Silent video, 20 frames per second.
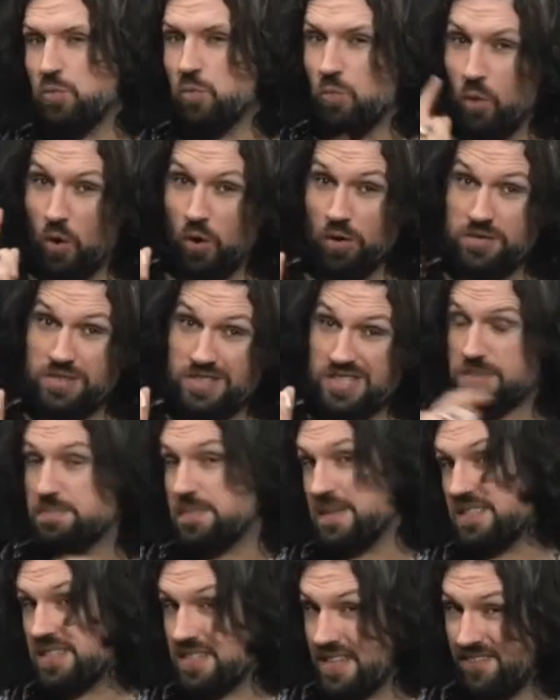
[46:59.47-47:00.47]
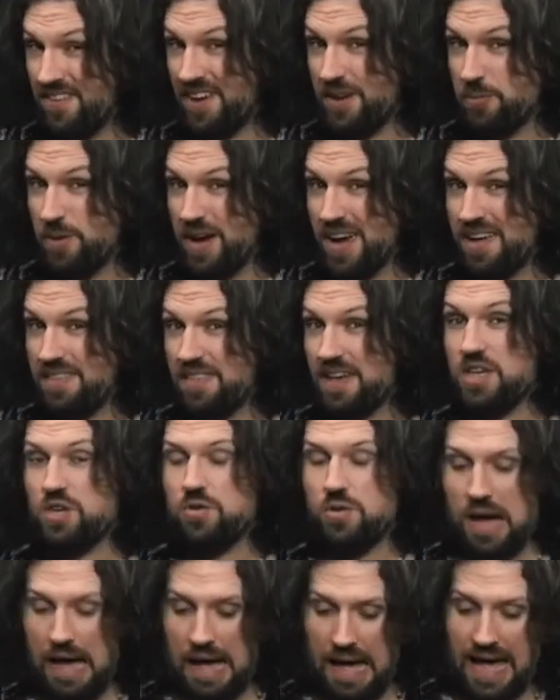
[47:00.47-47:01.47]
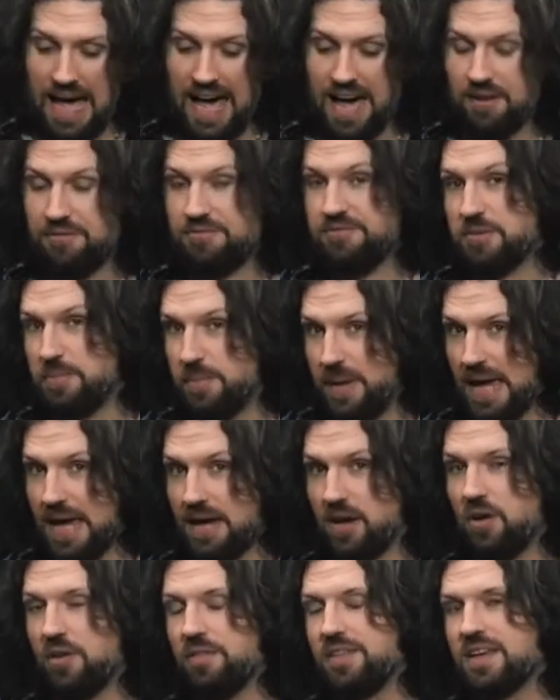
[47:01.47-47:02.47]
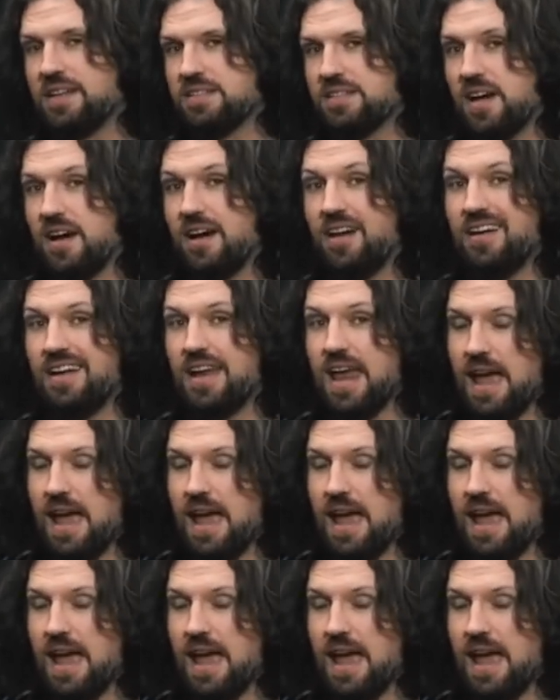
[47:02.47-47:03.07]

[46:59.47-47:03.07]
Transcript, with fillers: one specific way that you have to pick on the guitar and